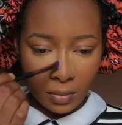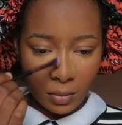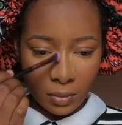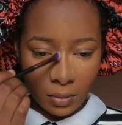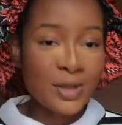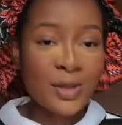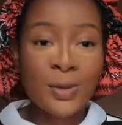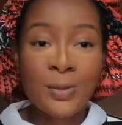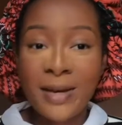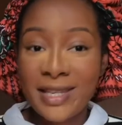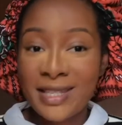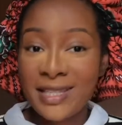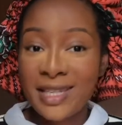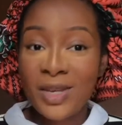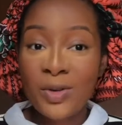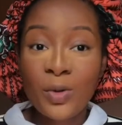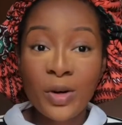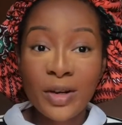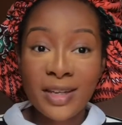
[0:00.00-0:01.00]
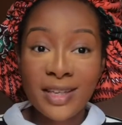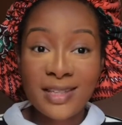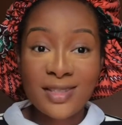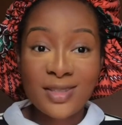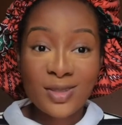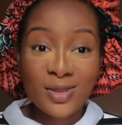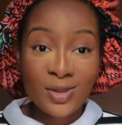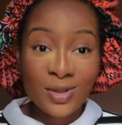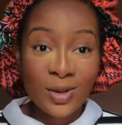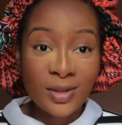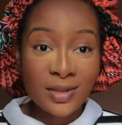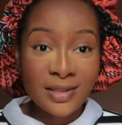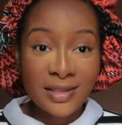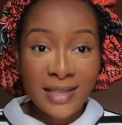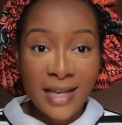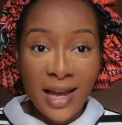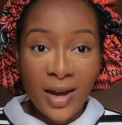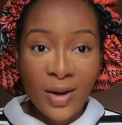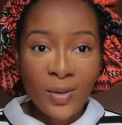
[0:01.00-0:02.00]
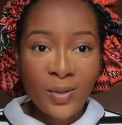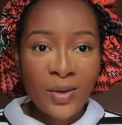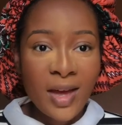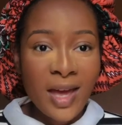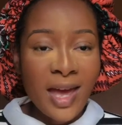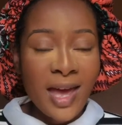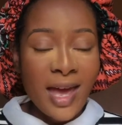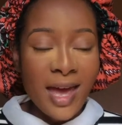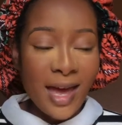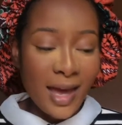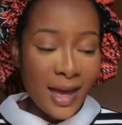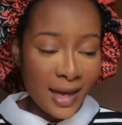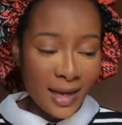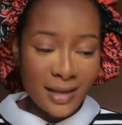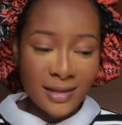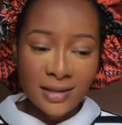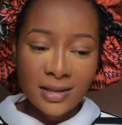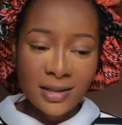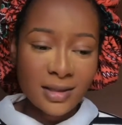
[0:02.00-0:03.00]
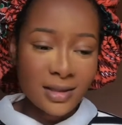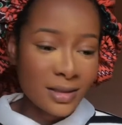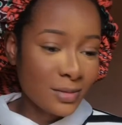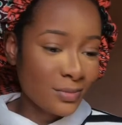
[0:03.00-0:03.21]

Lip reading: So my skin work is done now, and